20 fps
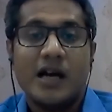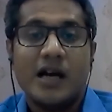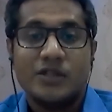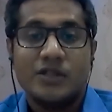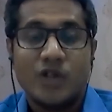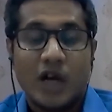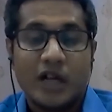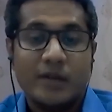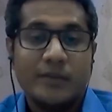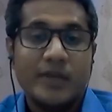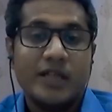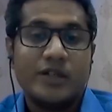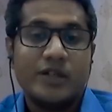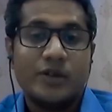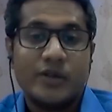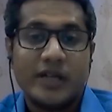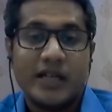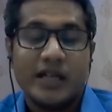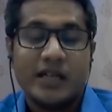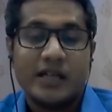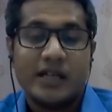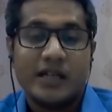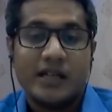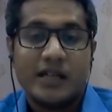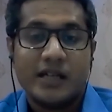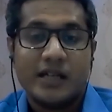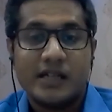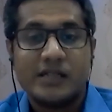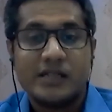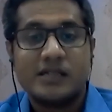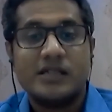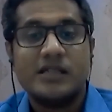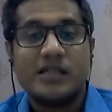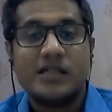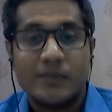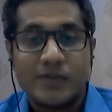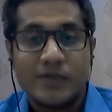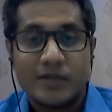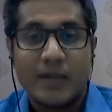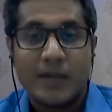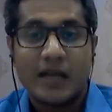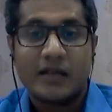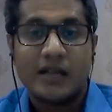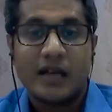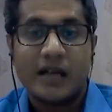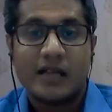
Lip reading: Joining me today is the subject matter